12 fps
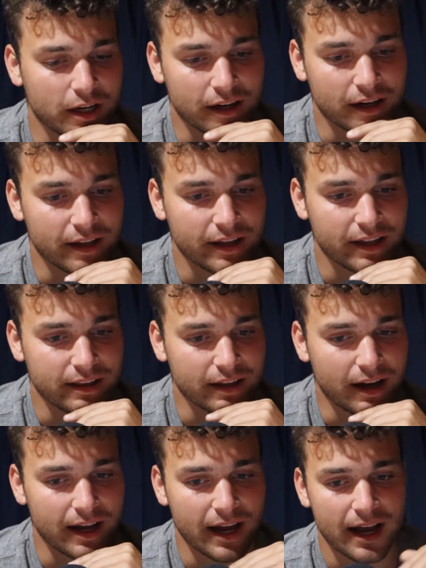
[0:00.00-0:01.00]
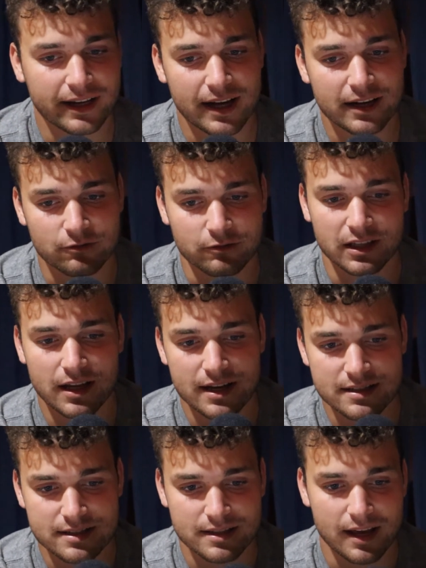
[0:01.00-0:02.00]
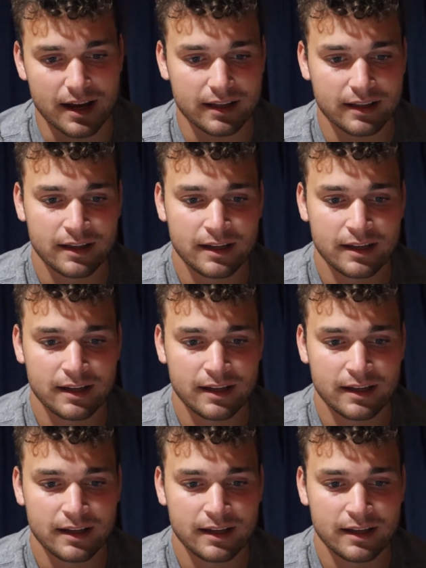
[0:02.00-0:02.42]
and I kind of realized that